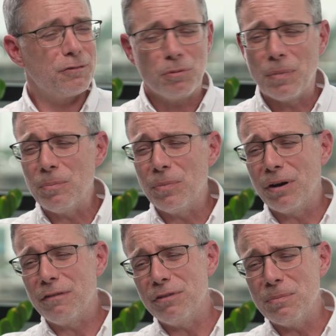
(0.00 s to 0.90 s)
to remember
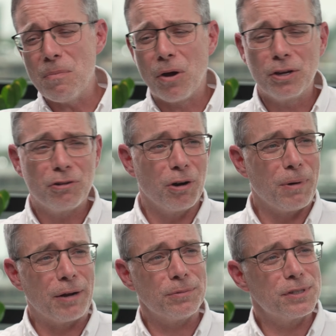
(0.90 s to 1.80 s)
every micro
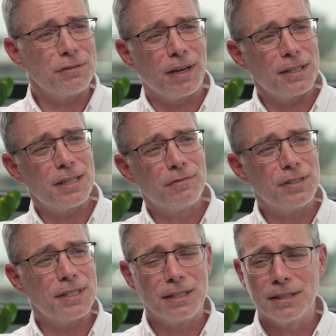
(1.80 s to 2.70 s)
ounce of
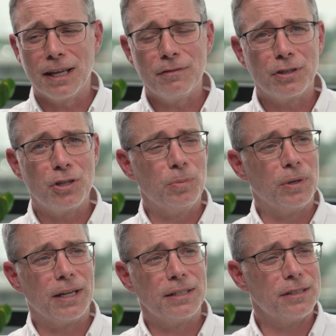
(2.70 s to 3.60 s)
activity that they've
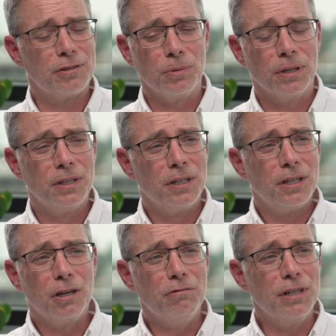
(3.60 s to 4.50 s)
accumulated through a
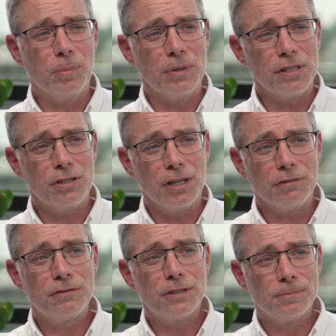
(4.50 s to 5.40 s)
really busy
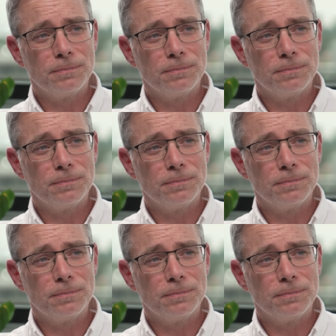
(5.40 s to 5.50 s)
shift.